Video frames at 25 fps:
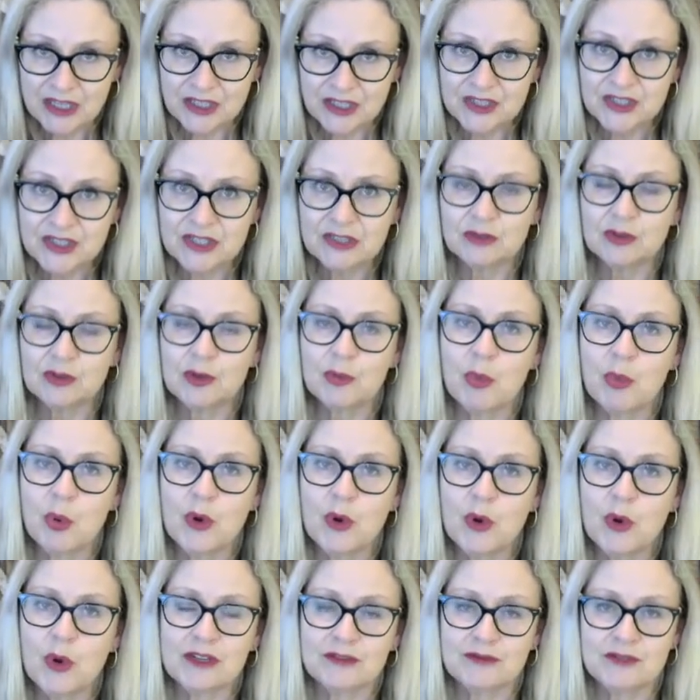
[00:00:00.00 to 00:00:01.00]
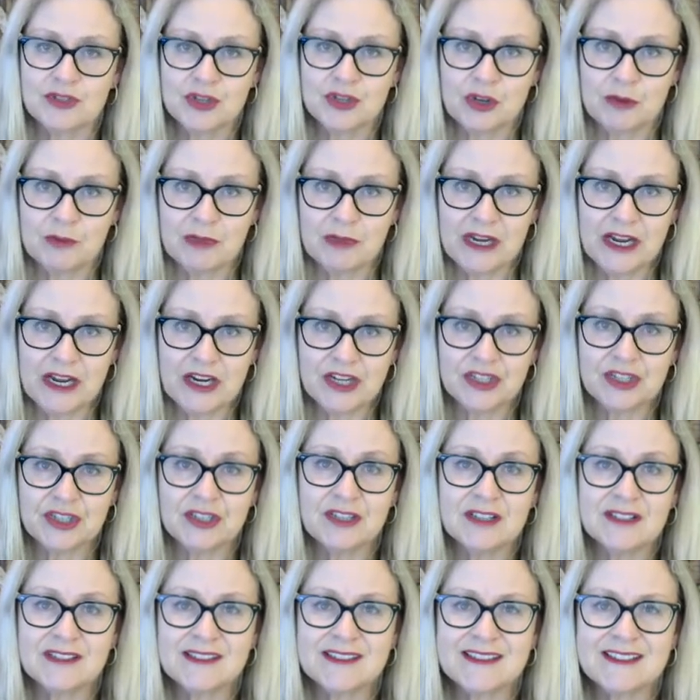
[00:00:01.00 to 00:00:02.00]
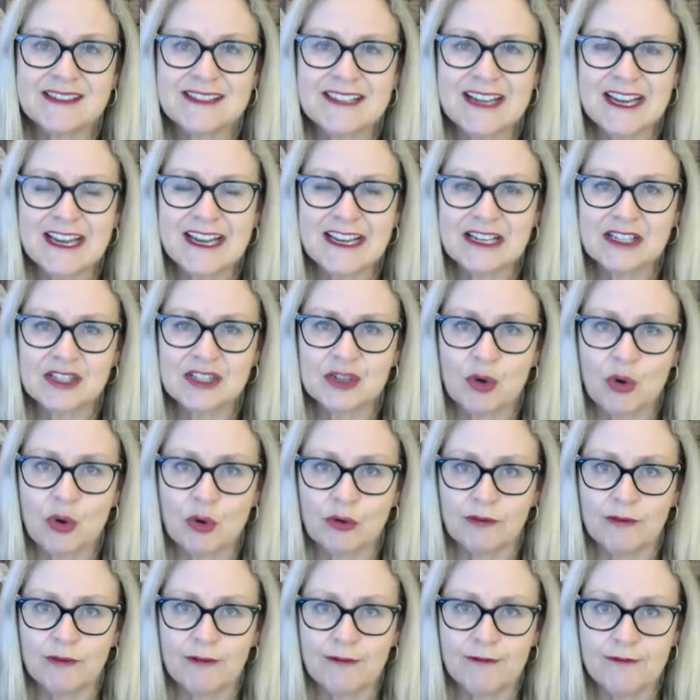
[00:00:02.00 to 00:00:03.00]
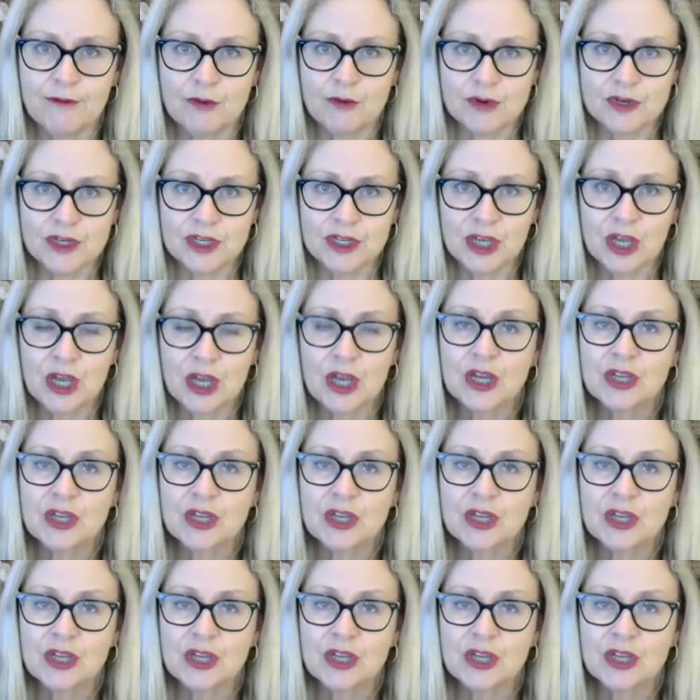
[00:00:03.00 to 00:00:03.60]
until the point of termination stays on foot.